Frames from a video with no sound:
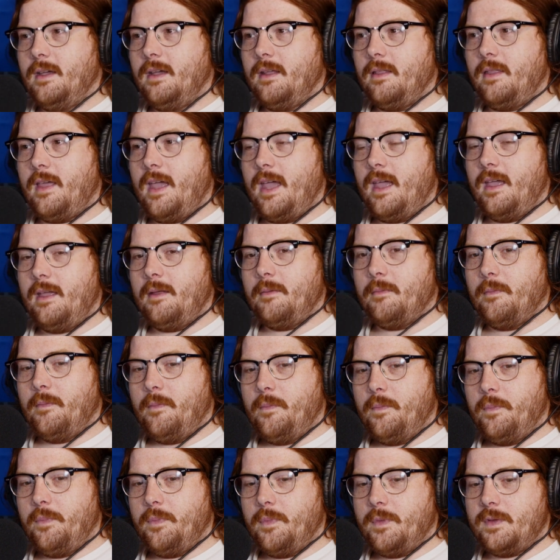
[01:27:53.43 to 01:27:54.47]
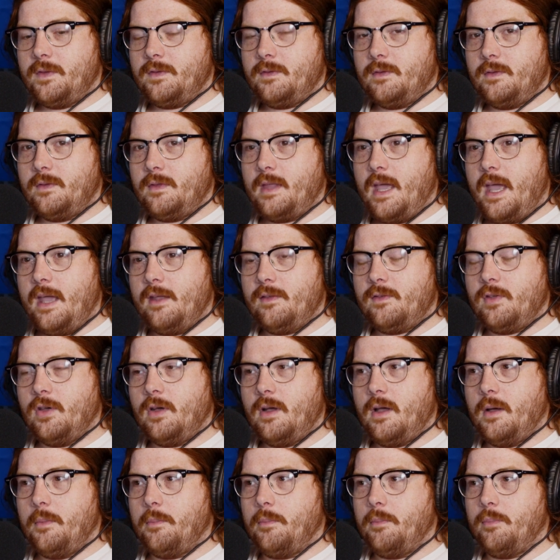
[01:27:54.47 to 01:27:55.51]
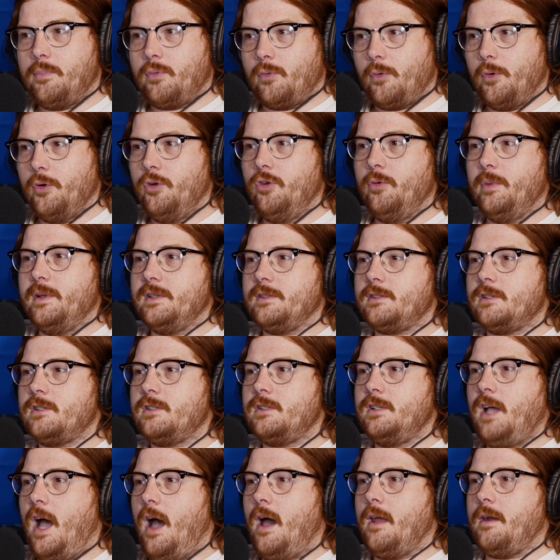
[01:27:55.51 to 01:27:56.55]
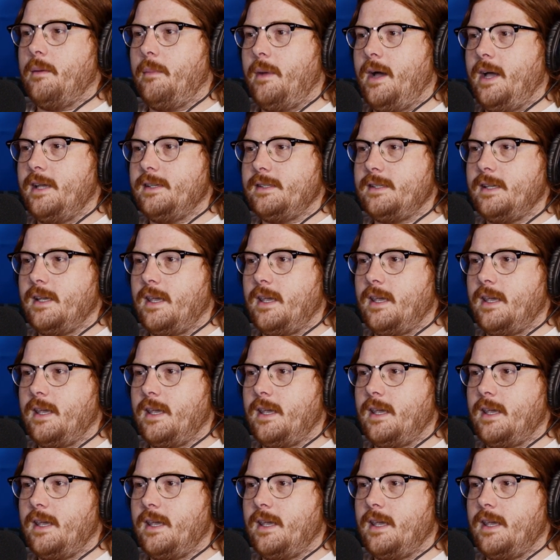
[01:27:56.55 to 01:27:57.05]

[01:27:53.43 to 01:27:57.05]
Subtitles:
They took a broom and sodomized a